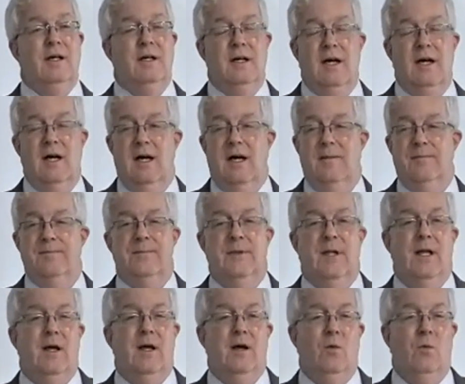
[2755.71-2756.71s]

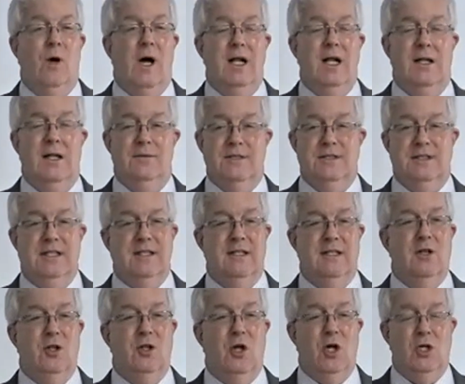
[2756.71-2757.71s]
While it was in the
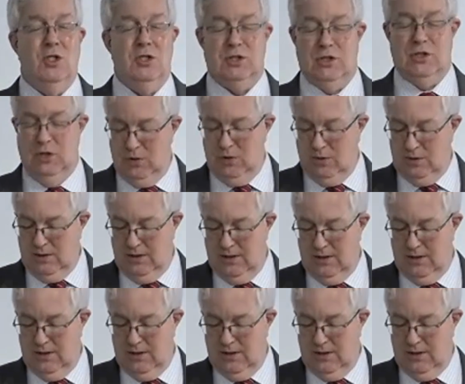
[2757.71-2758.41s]
lawsuit,